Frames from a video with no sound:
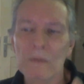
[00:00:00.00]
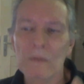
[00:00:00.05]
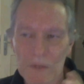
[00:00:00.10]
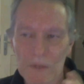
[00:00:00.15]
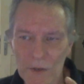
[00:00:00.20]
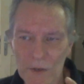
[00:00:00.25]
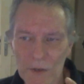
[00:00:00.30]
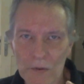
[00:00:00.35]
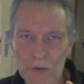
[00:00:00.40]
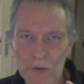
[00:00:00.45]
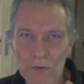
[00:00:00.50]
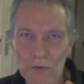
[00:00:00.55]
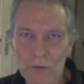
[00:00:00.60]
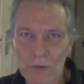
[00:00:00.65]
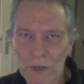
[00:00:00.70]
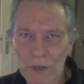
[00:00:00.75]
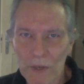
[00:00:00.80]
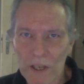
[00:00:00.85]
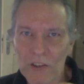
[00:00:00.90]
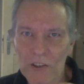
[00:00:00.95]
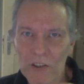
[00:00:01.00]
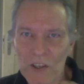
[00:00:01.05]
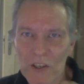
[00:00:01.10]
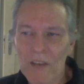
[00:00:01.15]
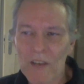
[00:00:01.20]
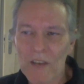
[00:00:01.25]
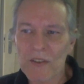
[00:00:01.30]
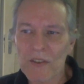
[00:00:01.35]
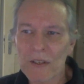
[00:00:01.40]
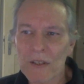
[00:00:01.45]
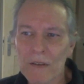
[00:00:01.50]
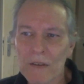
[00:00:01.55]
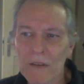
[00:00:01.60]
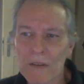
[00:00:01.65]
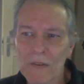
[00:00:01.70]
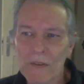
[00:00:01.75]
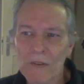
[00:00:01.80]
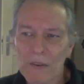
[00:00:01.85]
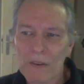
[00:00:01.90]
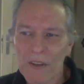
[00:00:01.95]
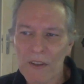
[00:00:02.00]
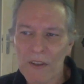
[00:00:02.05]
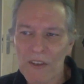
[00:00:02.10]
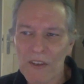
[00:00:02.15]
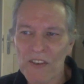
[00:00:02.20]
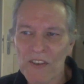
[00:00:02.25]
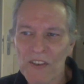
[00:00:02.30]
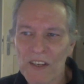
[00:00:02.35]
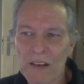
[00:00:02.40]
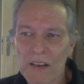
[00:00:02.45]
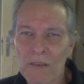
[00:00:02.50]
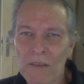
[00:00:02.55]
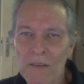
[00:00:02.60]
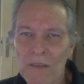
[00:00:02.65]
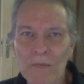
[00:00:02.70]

to readjust the Z.